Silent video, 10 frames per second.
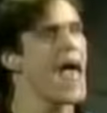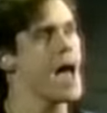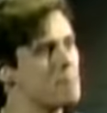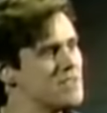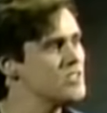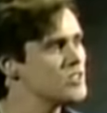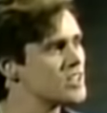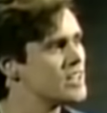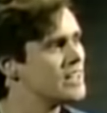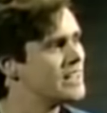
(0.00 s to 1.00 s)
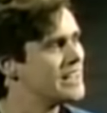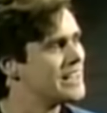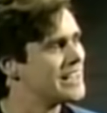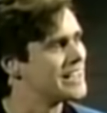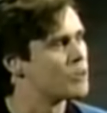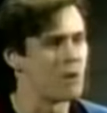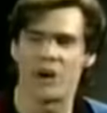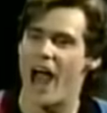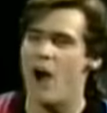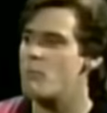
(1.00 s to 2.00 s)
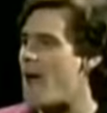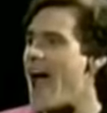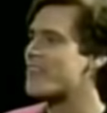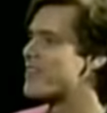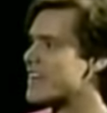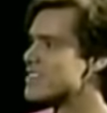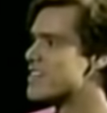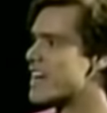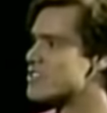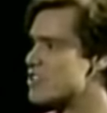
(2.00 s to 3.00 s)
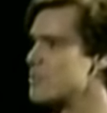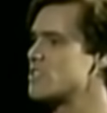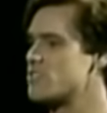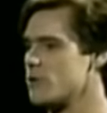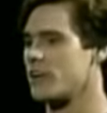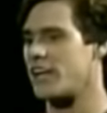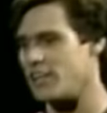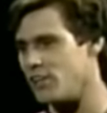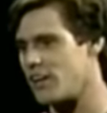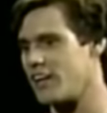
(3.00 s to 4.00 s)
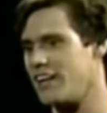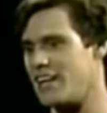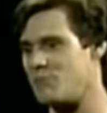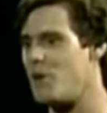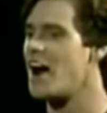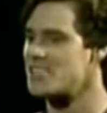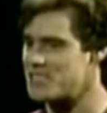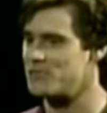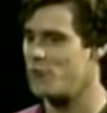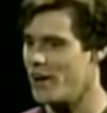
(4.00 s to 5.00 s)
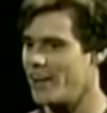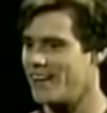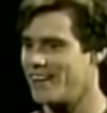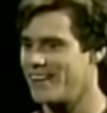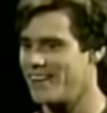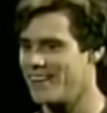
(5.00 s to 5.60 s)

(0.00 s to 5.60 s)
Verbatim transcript: what happens, no matter how bad things get, Jimmy Stewart can look at it in a positive way.